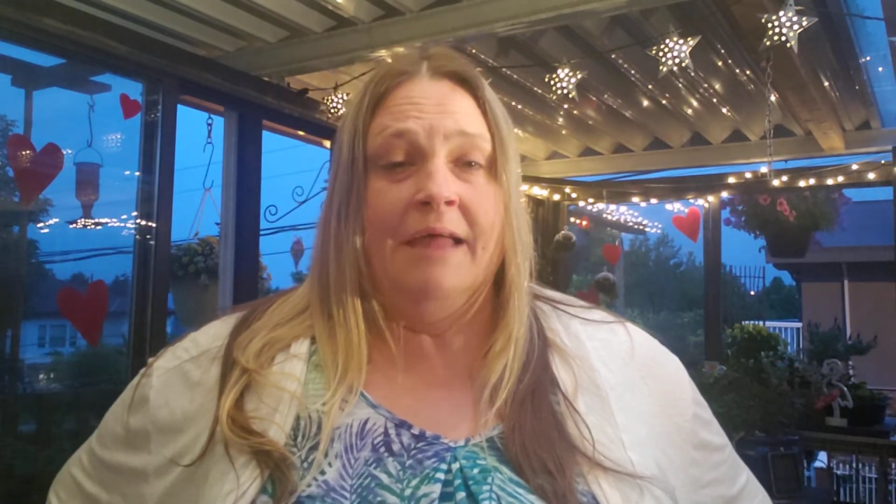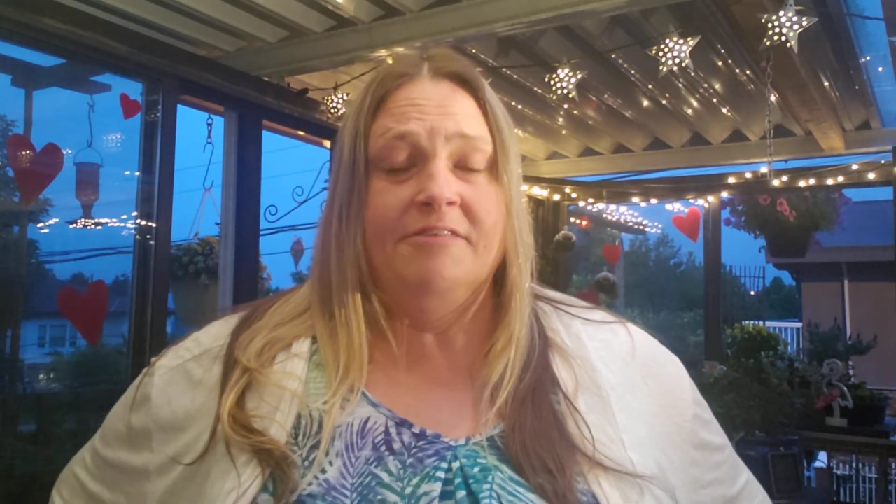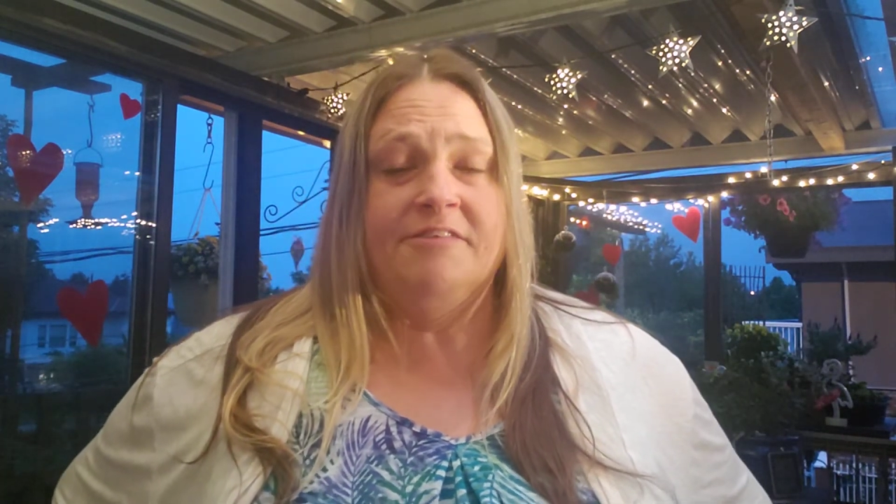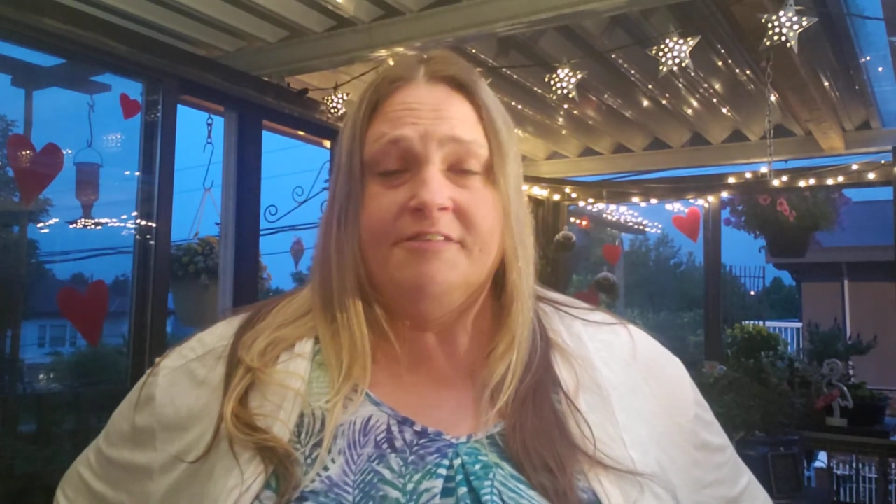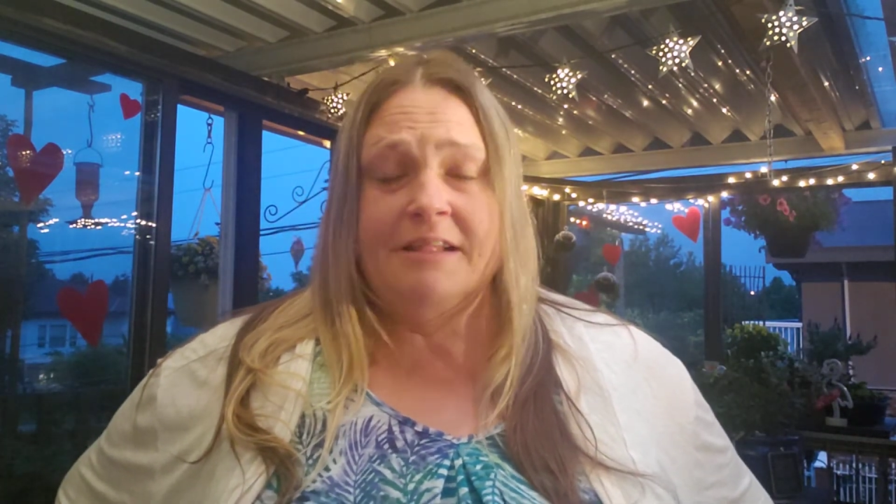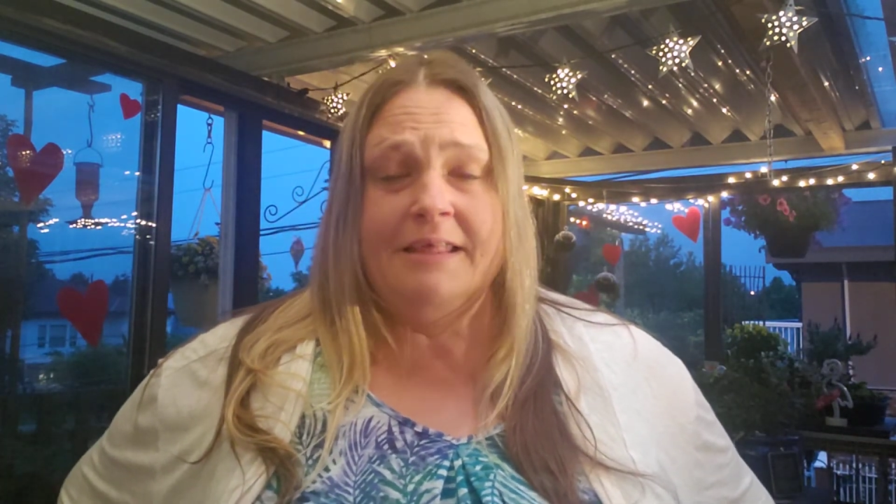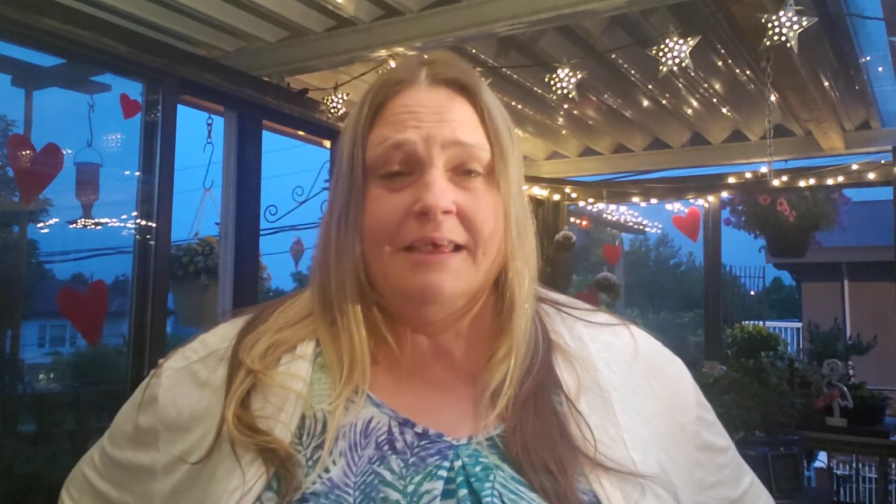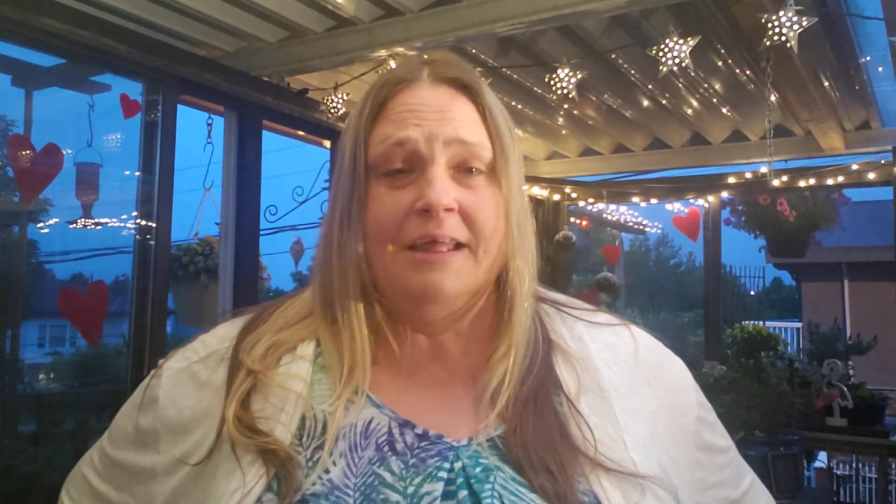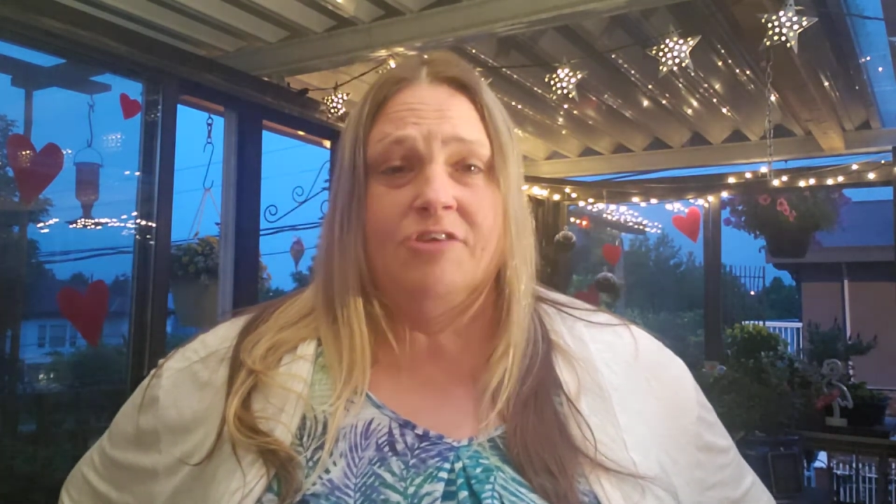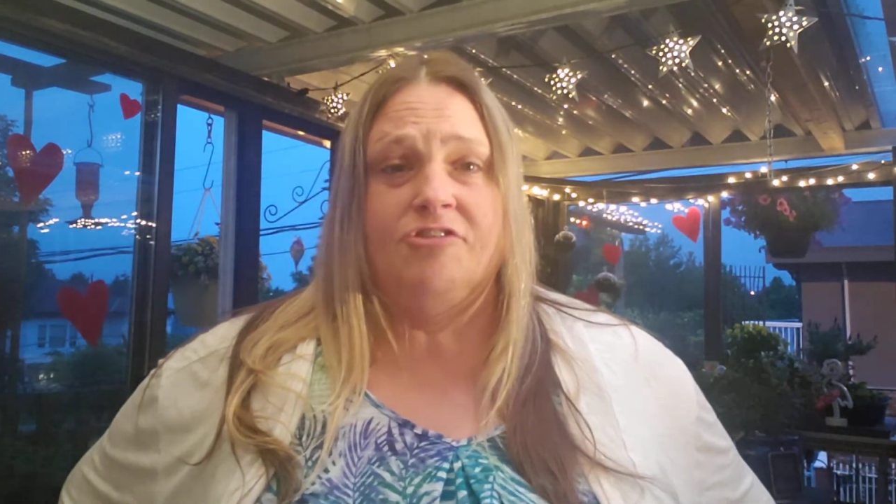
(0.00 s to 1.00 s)

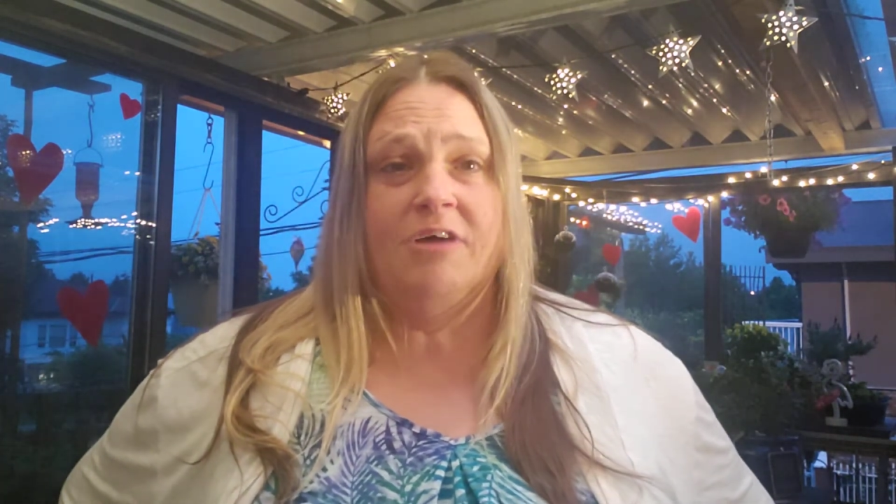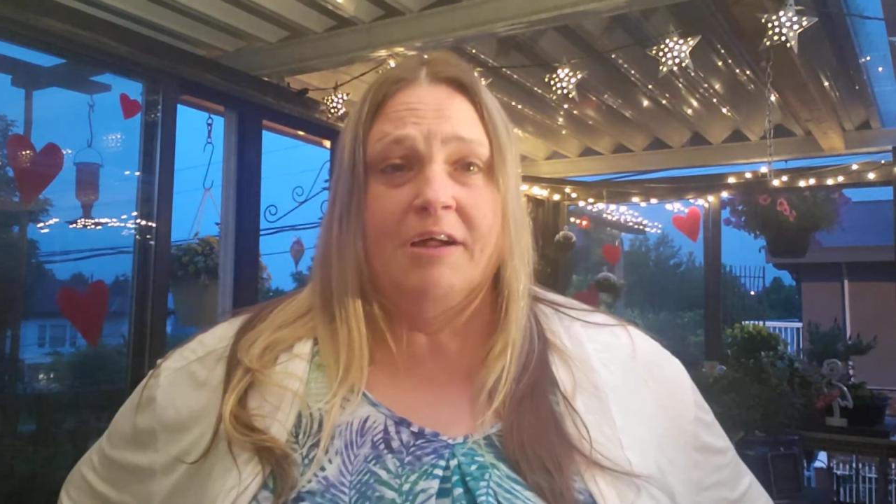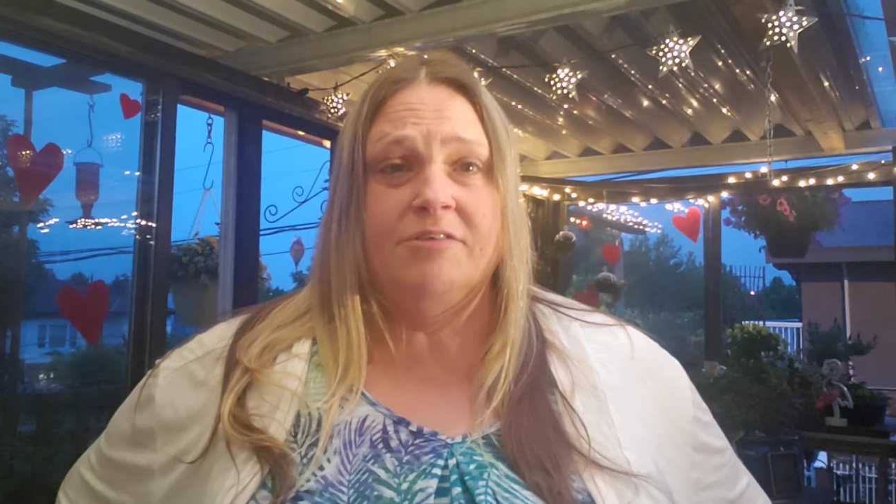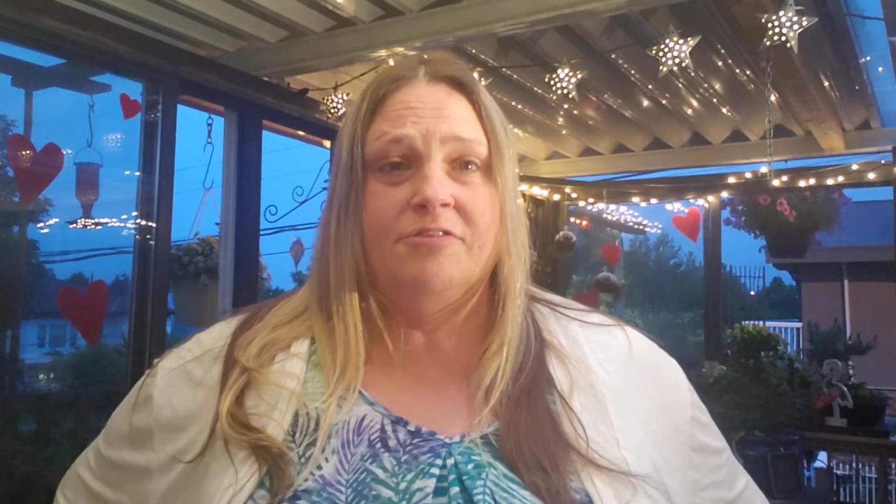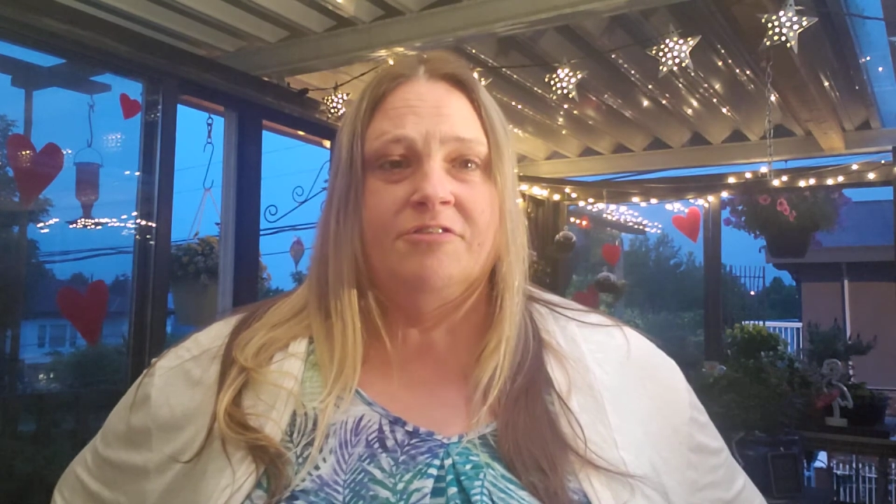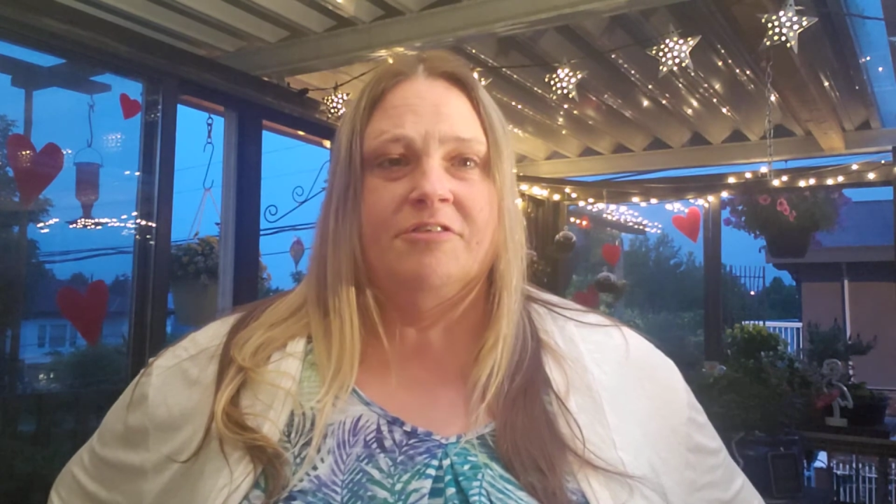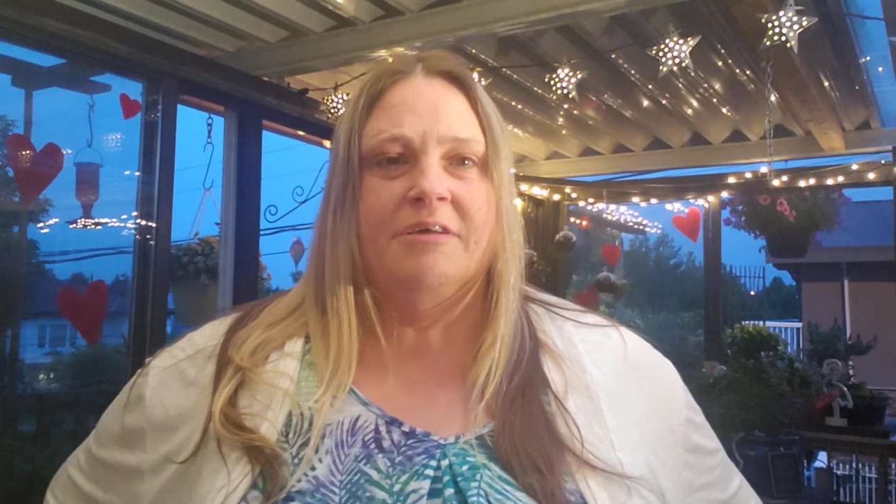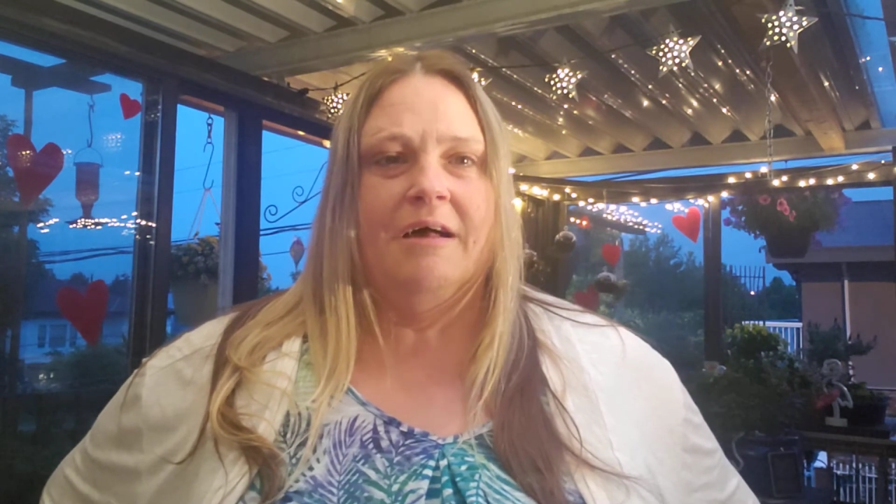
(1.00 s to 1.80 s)
silly and judged,